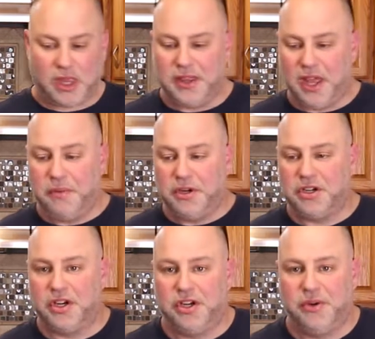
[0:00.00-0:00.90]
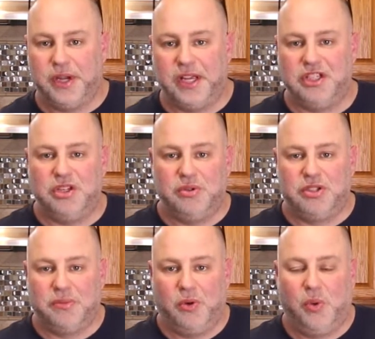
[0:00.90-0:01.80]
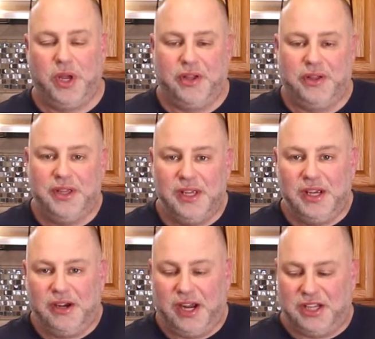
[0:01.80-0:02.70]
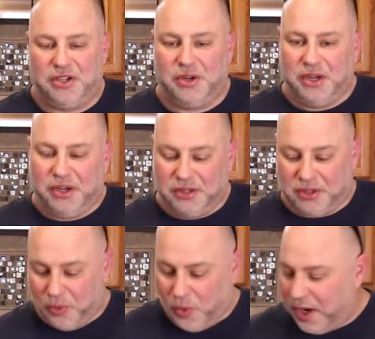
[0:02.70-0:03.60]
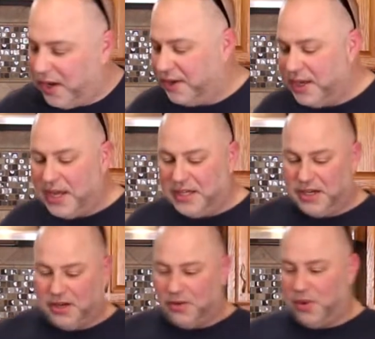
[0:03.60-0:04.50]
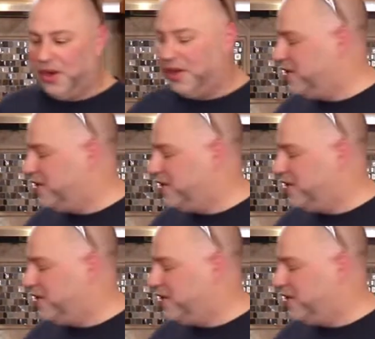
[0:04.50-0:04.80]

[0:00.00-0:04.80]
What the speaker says: Then what you're gonna do is use some oil, right? So you use some oil to oil